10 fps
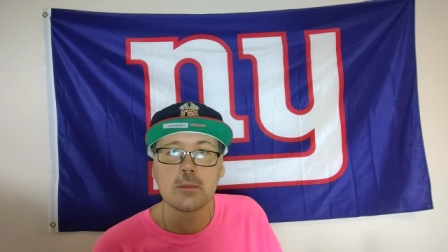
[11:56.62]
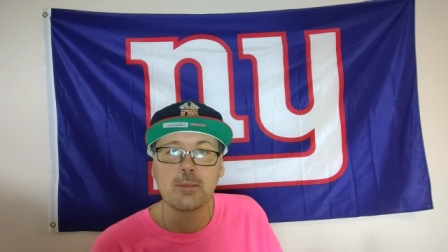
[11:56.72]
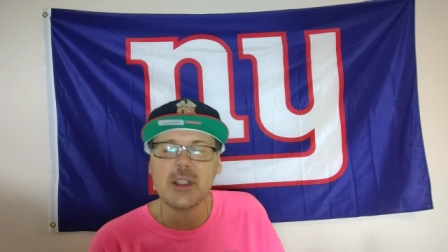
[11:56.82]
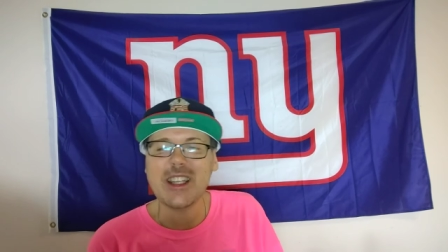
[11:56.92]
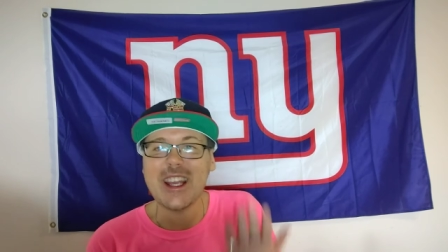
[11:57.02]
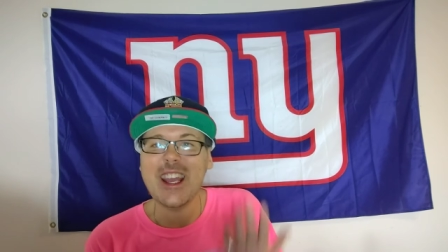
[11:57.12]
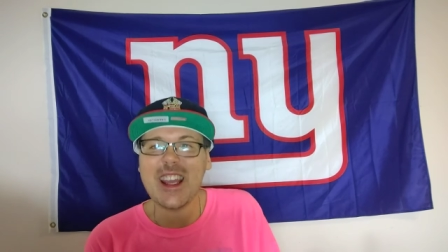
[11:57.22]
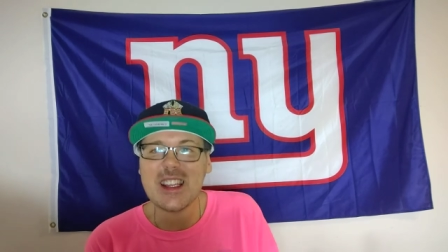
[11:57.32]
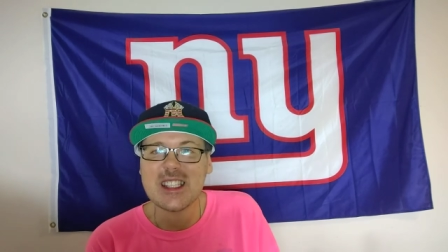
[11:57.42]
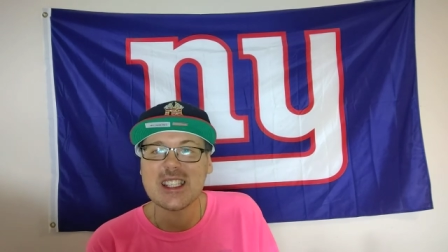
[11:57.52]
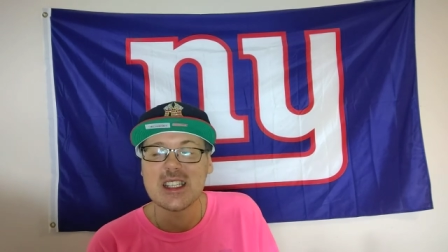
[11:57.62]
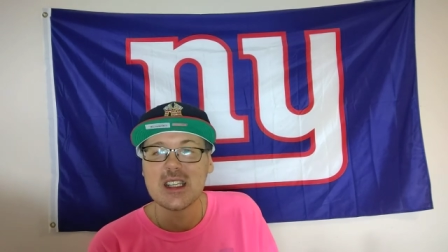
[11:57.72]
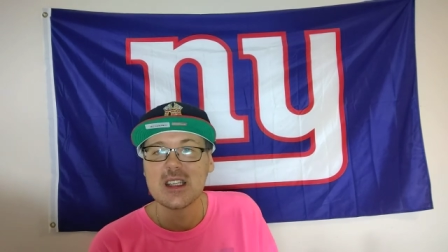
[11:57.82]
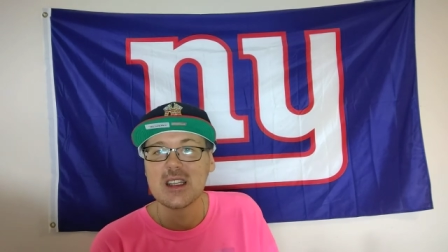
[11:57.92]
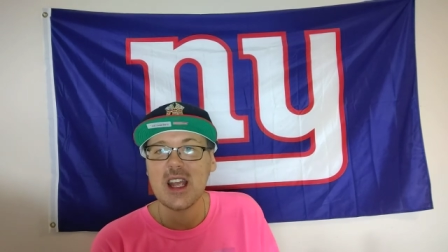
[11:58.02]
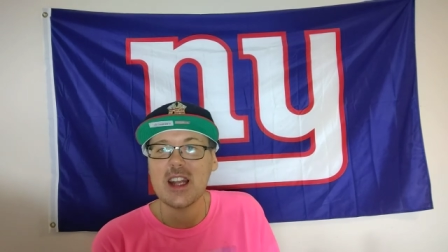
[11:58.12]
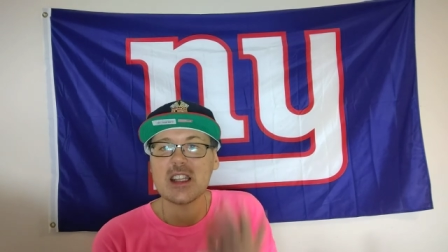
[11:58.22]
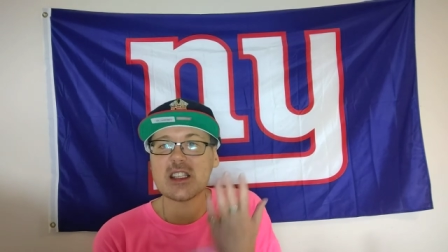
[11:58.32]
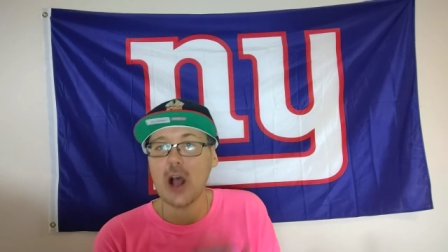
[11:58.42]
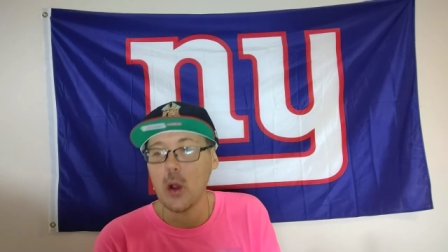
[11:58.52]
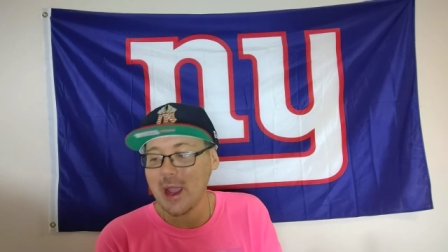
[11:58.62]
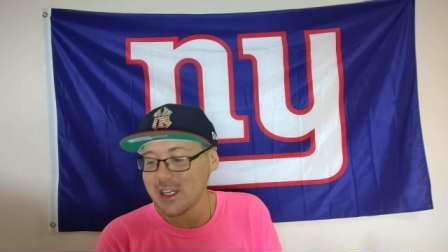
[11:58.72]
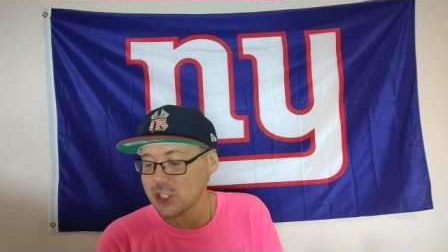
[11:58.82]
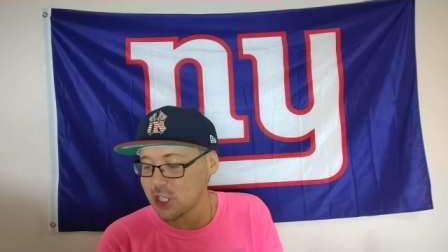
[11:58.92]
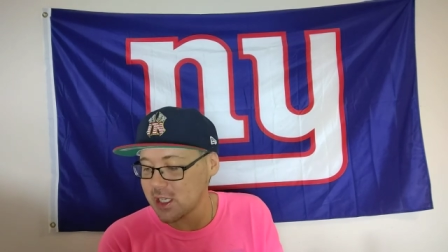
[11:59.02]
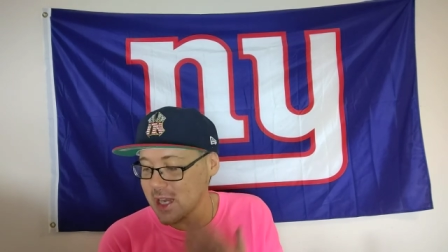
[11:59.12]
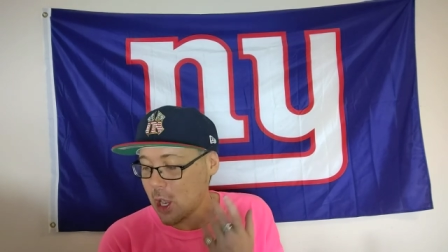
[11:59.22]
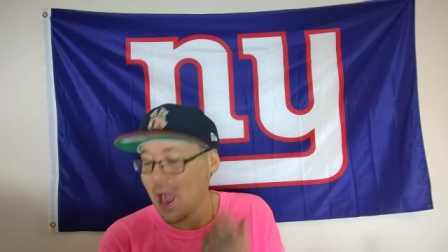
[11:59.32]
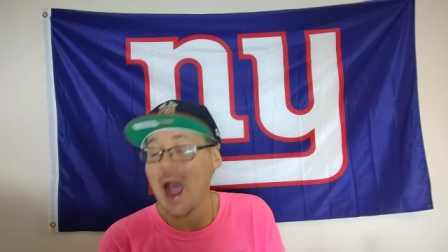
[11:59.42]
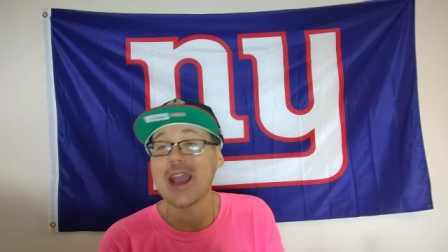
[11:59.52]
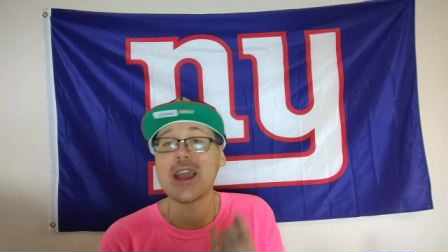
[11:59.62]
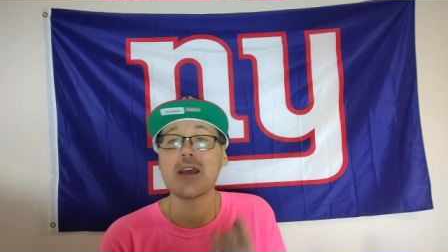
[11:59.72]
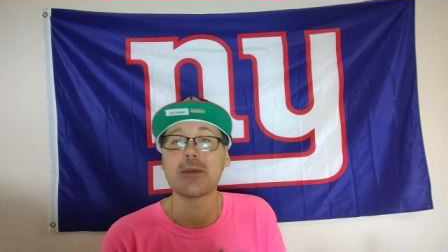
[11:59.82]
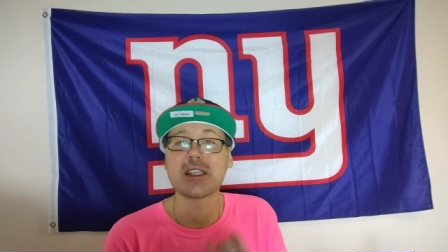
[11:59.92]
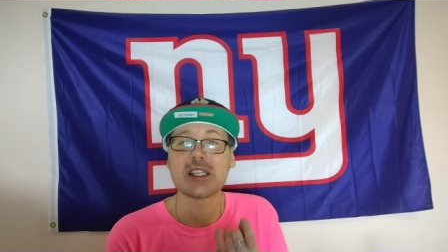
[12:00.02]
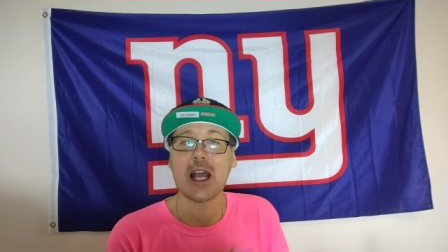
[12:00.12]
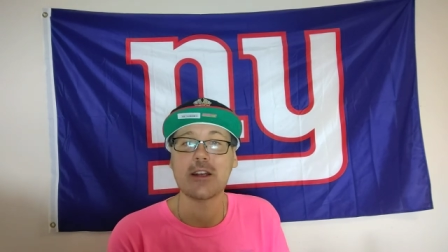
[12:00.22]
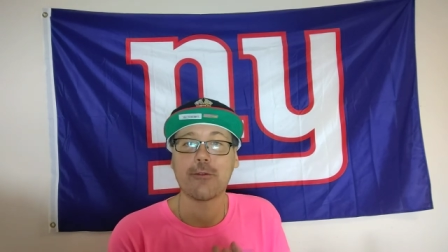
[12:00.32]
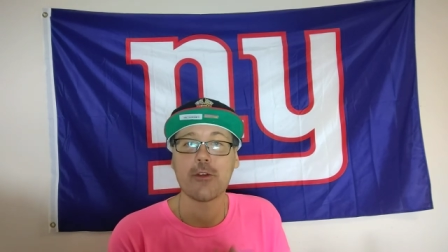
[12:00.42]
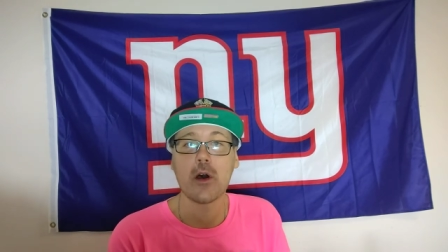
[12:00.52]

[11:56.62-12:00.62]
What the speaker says: But the hits and this 08 shit, now I am excited for